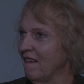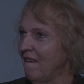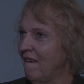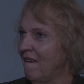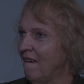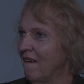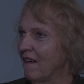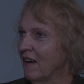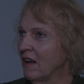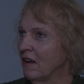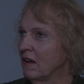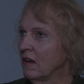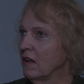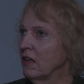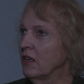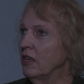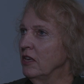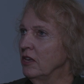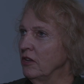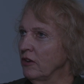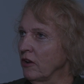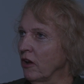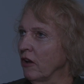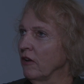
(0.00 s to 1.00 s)
No problem.
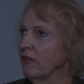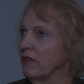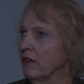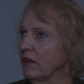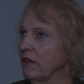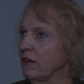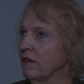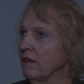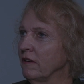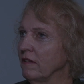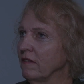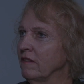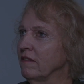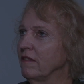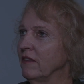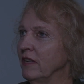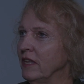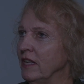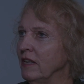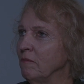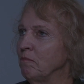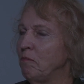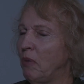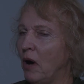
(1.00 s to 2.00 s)
You know the yep.
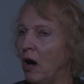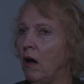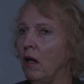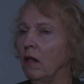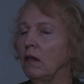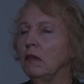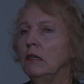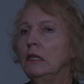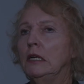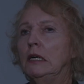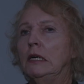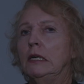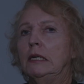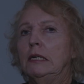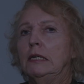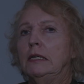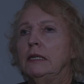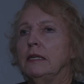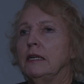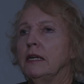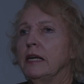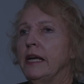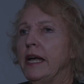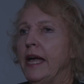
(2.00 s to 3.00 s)
the Baal. Yep.
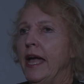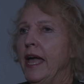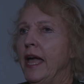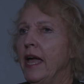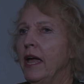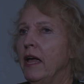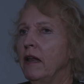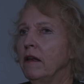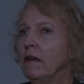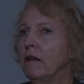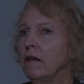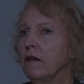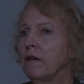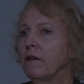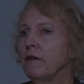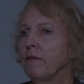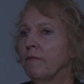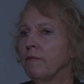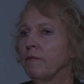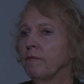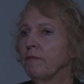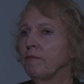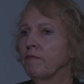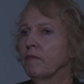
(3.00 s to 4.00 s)
And
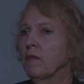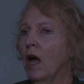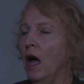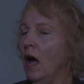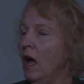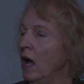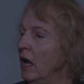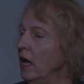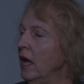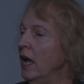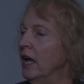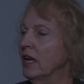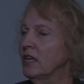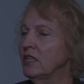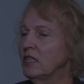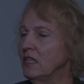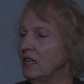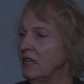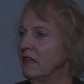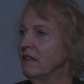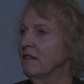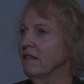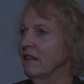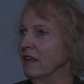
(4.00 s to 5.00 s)
I
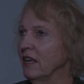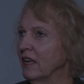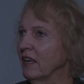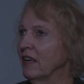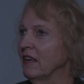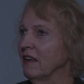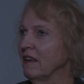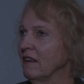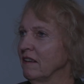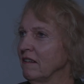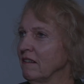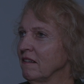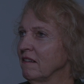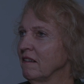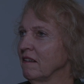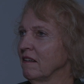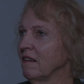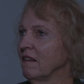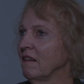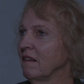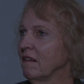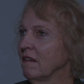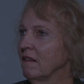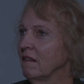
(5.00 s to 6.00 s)
actually think yeah.
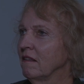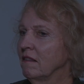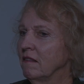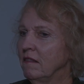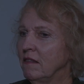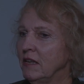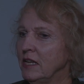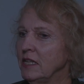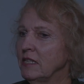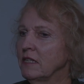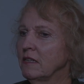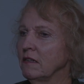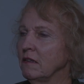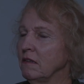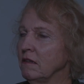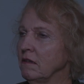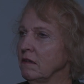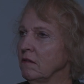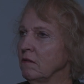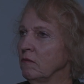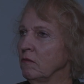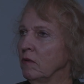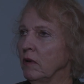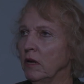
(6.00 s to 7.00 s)
there's a
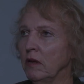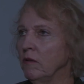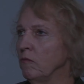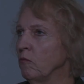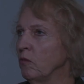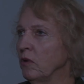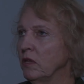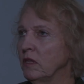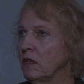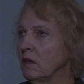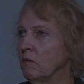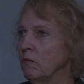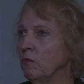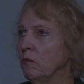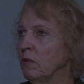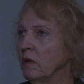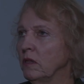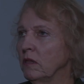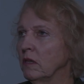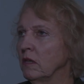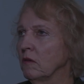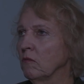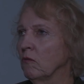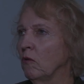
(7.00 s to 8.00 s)
with
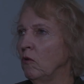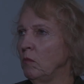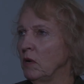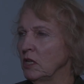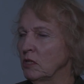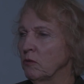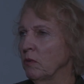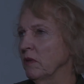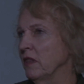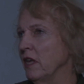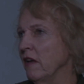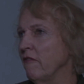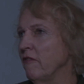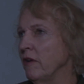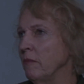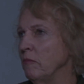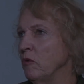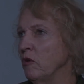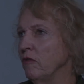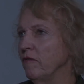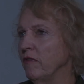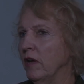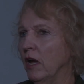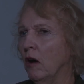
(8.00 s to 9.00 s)
with almost with every
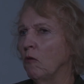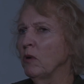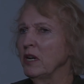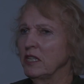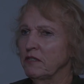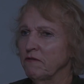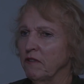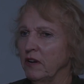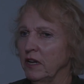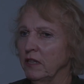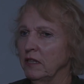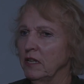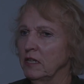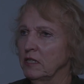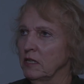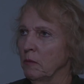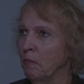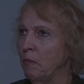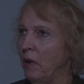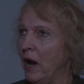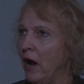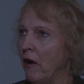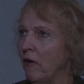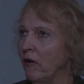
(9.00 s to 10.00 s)
movie, I always find there's a
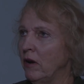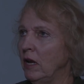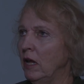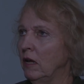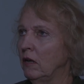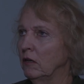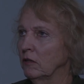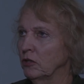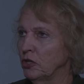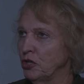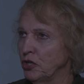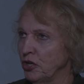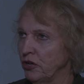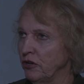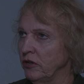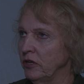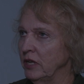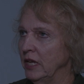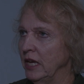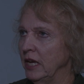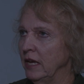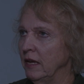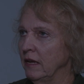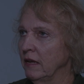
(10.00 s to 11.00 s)
parallel
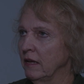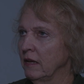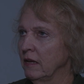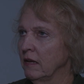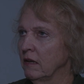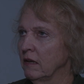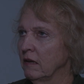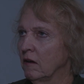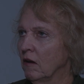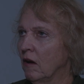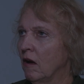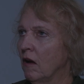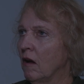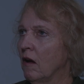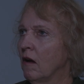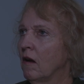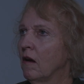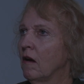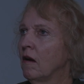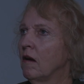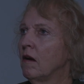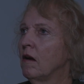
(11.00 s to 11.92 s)
journey. Oh, you're